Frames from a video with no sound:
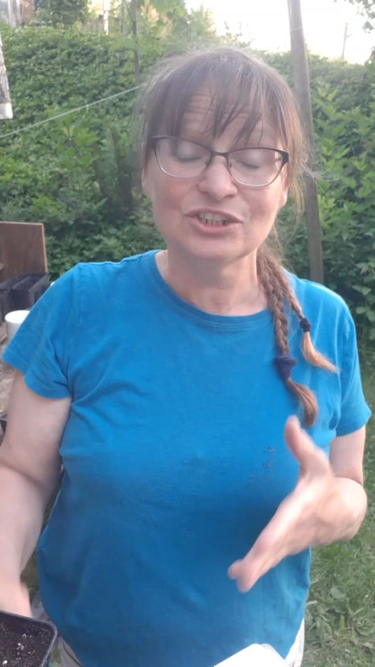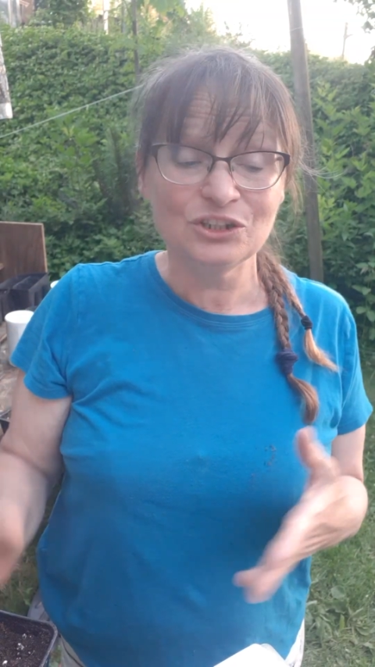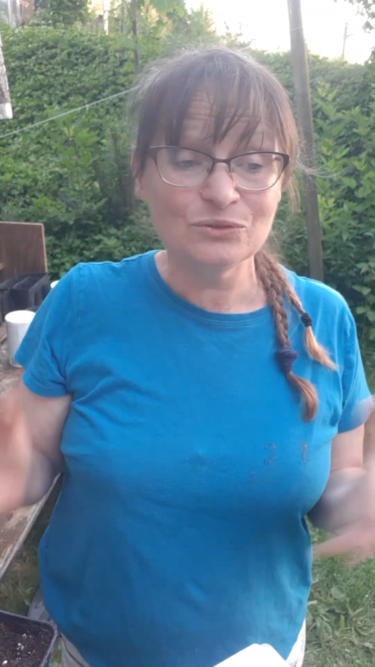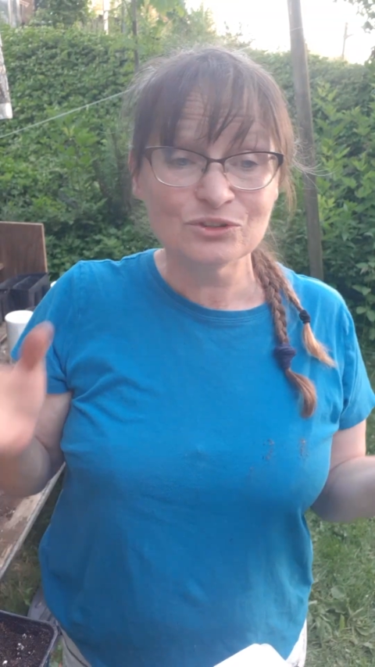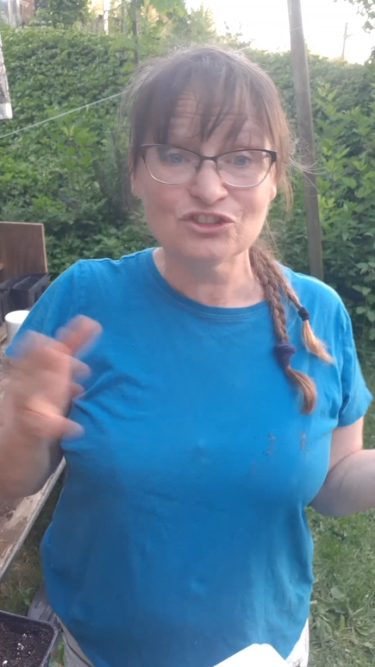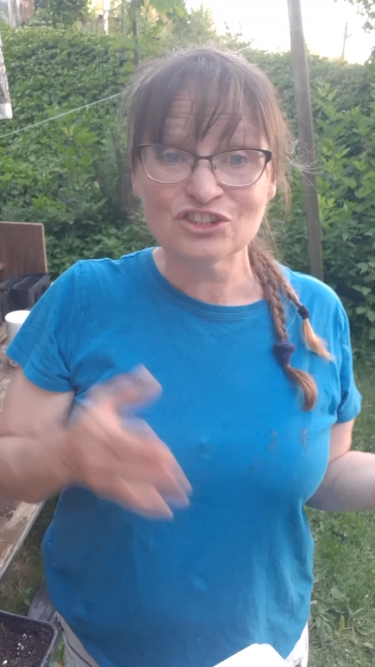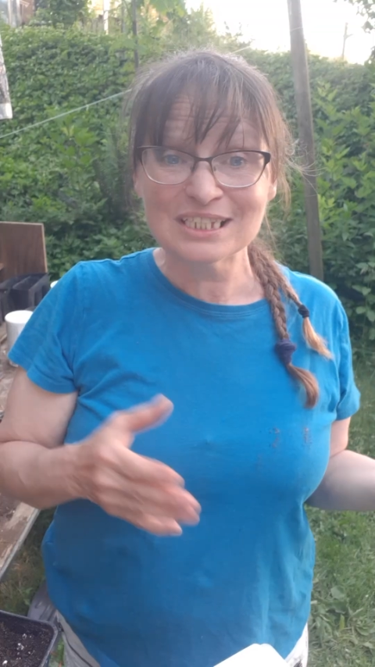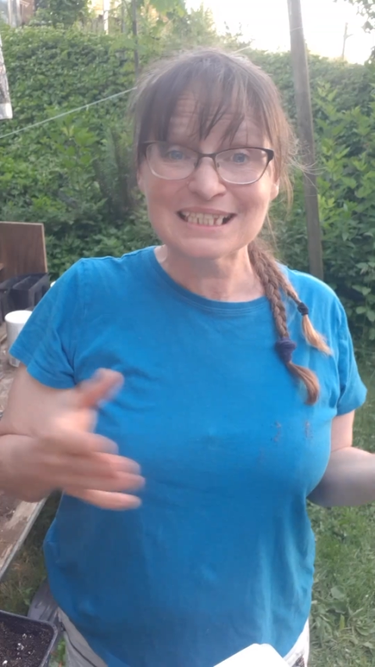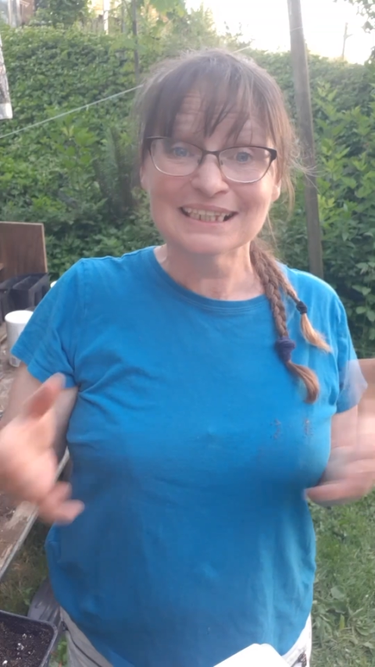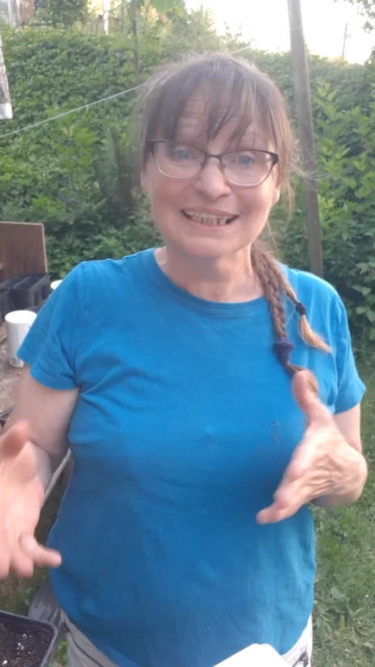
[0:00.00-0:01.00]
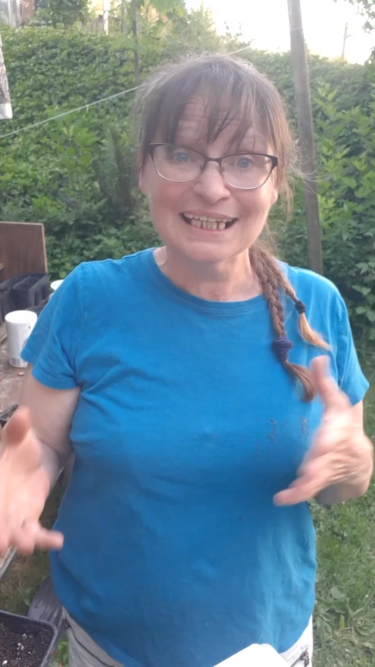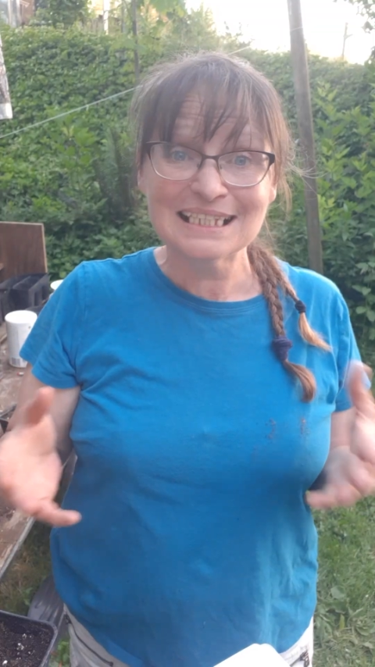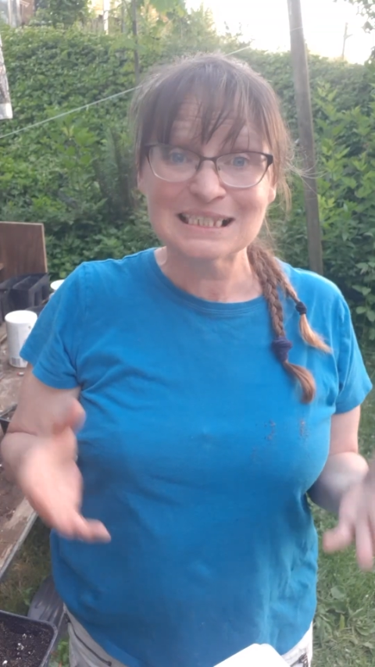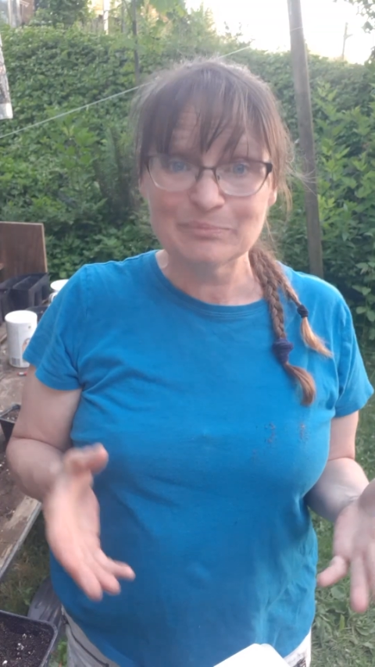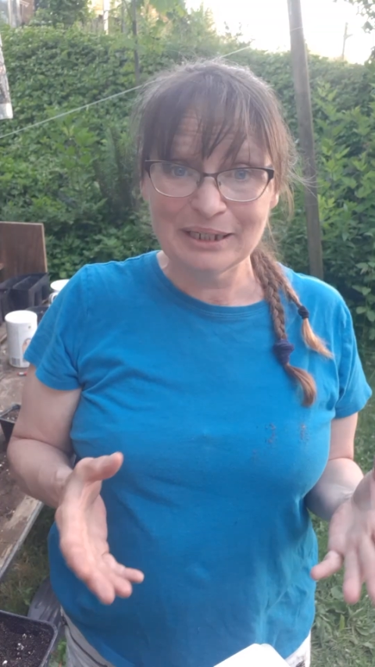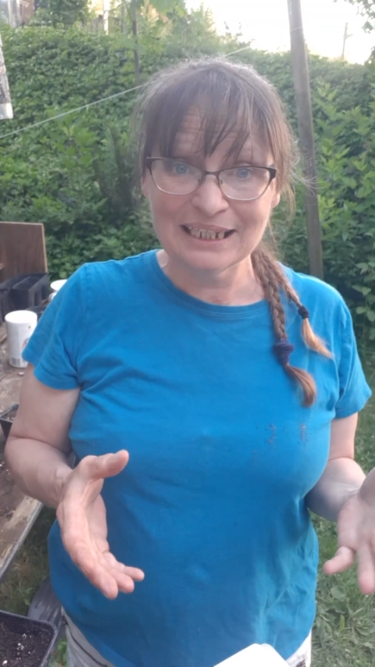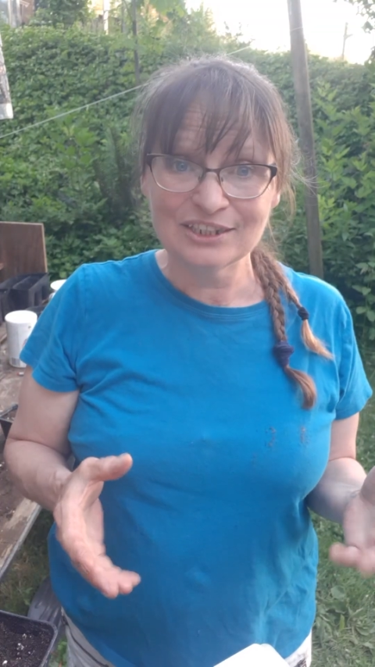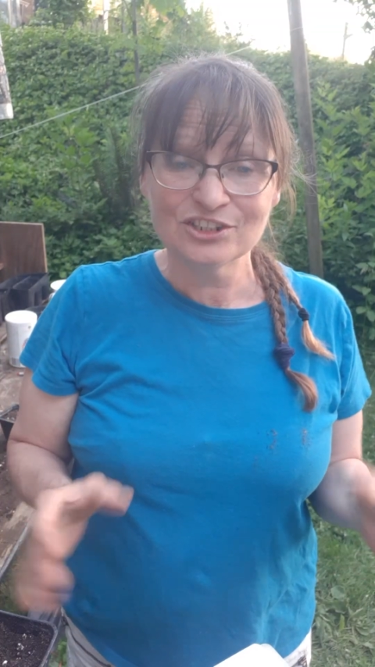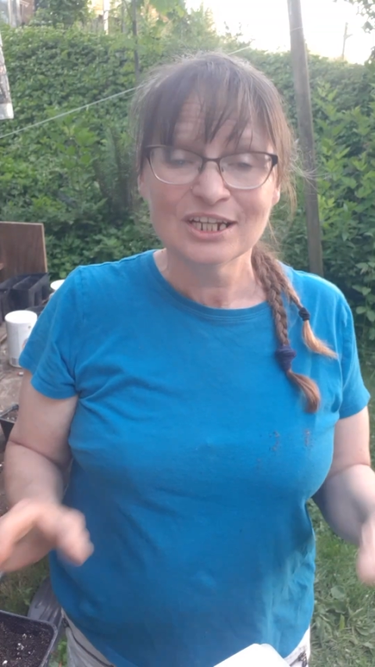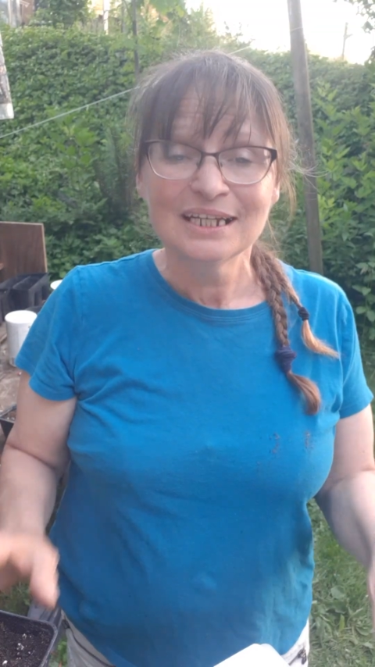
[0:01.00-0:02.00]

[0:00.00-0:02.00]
use just like spinach.